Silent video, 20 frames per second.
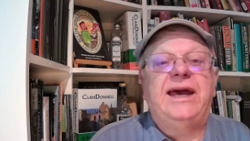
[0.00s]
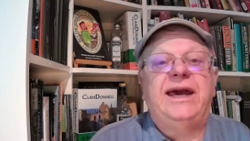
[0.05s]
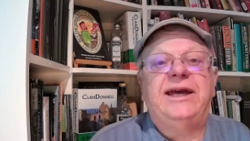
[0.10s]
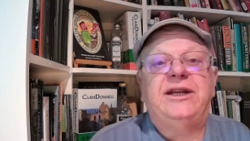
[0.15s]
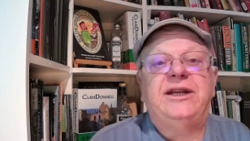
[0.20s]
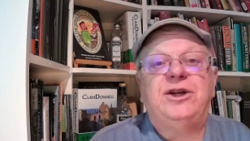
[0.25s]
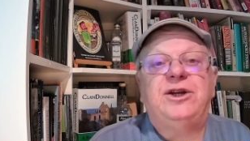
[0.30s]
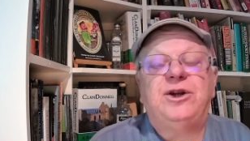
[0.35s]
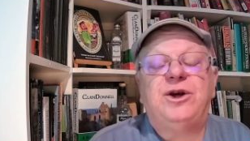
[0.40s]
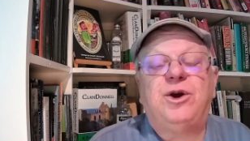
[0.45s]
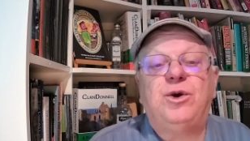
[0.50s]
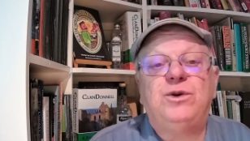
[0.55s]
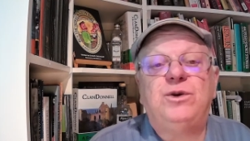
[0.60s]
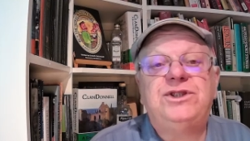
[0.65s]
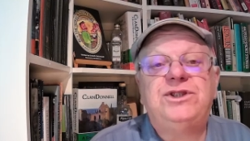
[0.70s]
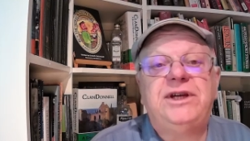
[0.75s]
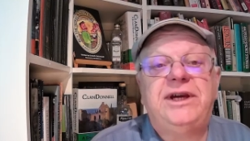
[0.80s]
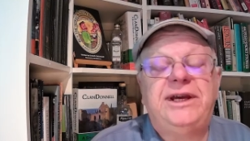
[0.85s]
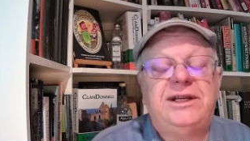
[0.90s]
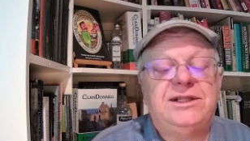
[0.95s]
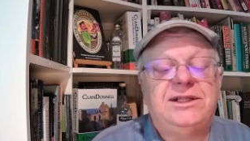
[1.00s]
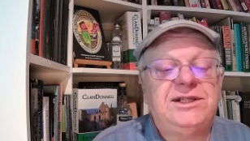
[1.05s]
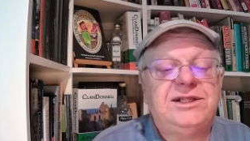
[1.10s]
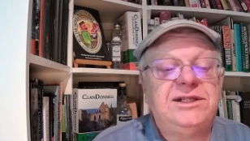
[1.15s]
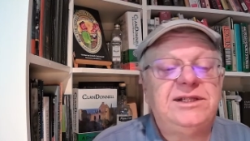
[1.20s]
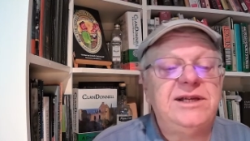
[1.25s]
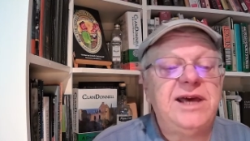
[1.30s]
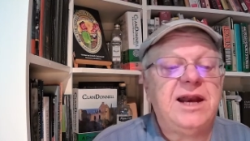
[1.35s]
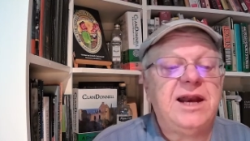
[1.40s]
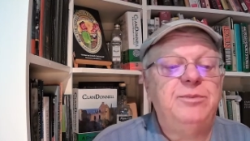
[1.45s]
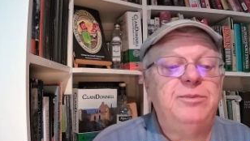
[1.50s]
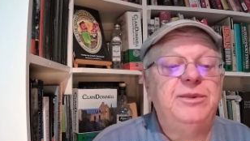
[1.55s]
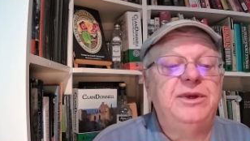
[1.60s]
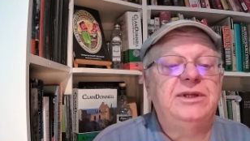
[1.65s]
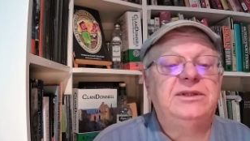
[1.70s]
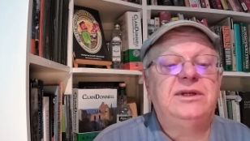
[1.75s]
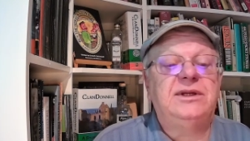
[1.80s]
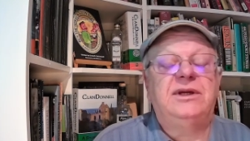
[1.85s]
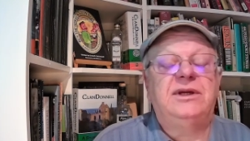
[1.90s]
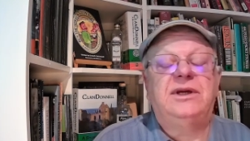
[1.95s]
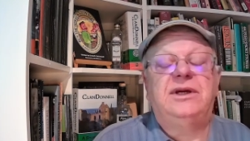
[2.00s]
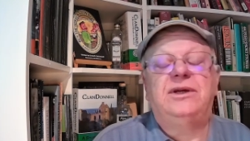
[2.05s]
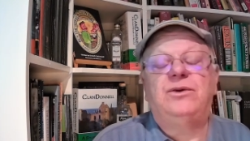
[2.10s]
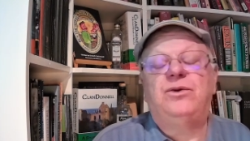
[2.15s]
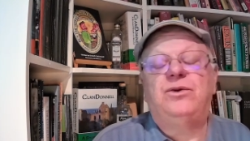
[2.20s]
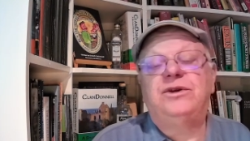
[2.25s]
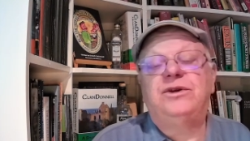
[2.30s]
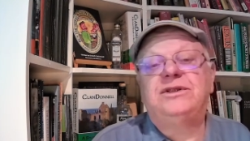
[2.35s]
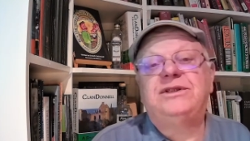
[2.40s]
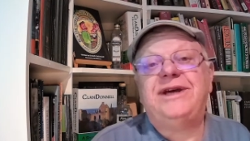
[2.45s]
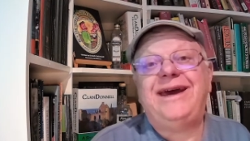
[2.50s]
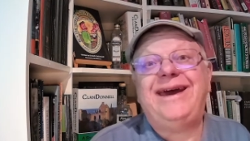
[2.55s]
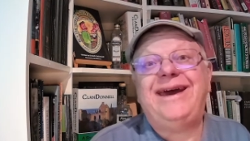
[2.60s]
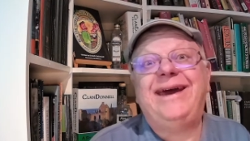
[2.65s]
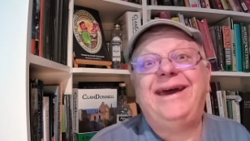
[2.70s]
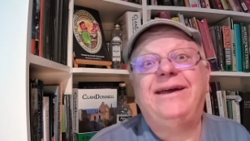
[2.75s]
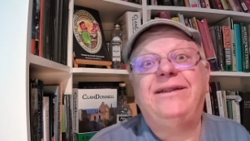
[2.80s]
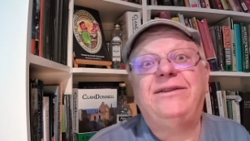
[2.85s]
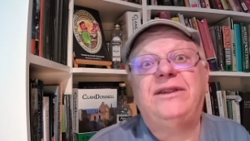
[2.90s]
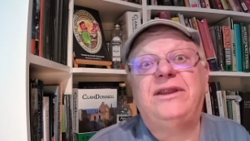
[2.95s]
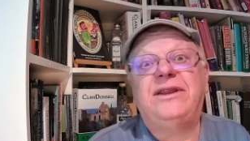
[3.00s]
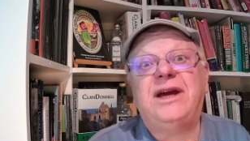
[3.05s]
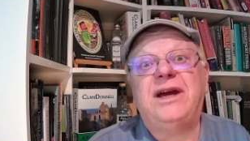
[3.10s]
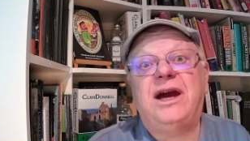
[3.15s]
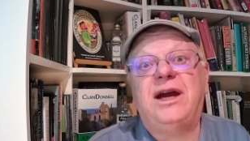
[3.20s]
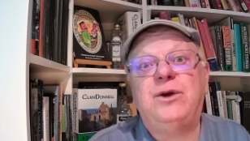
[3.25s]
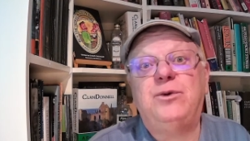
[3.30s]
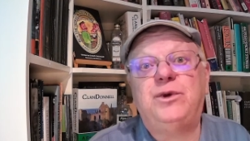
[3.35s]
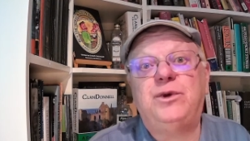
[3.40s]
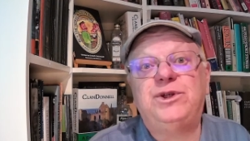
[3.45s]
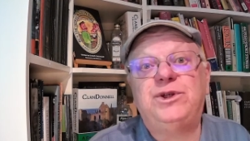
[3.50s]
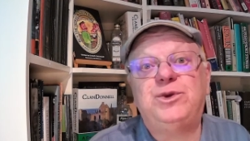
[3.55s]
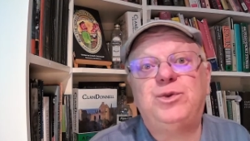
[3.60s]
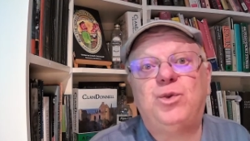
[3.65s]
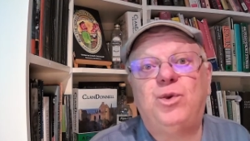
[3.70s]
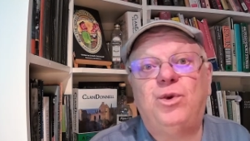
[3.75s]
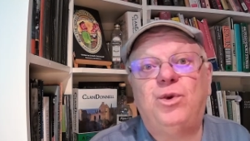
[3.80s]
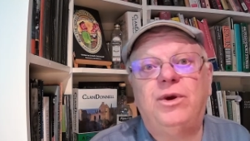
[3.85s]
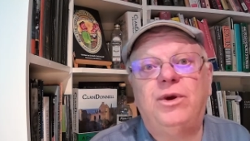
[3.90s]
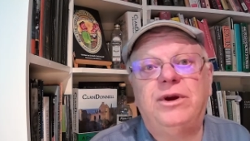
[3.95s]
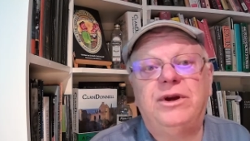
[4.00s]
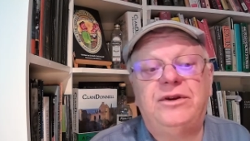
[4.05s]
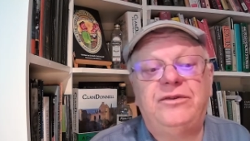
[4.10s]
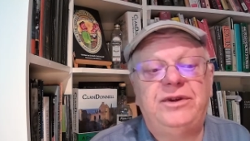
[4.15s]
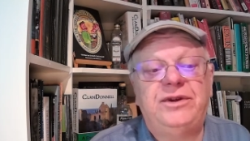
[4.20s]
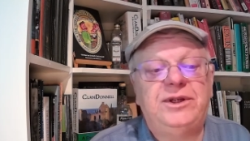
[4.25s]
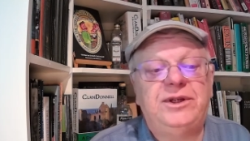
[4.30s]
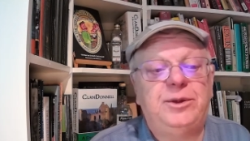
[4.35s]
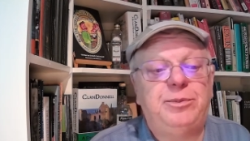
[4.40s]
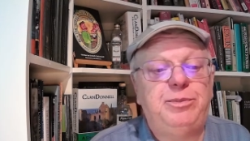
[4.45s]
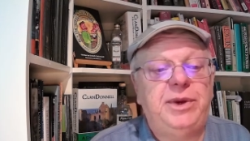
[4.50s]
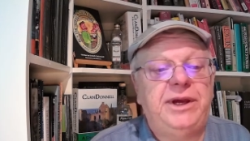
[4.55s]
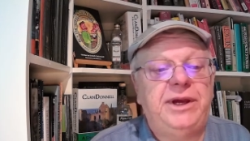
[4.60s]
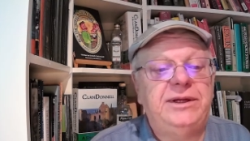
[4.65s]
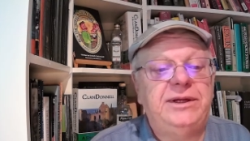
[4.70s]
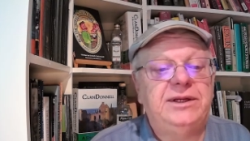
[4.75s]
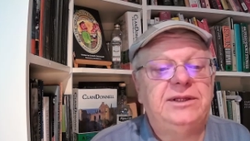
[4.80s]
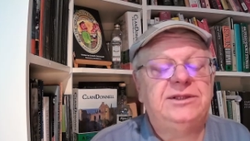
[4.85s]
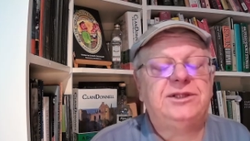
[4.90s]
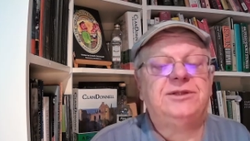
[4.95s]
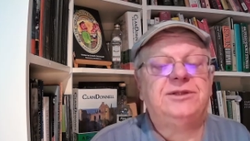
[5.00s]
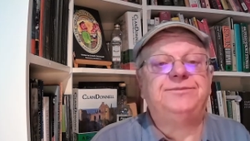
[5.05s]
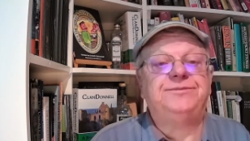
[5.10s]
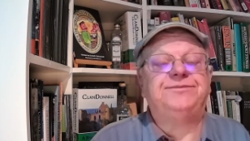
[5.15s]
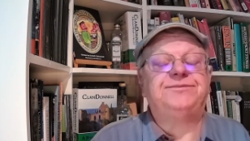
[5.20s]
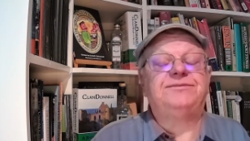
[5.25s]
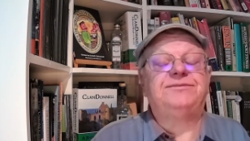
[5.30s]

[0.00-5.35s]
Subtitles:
and a negotiated settlement in order to end the Irish War of Independence.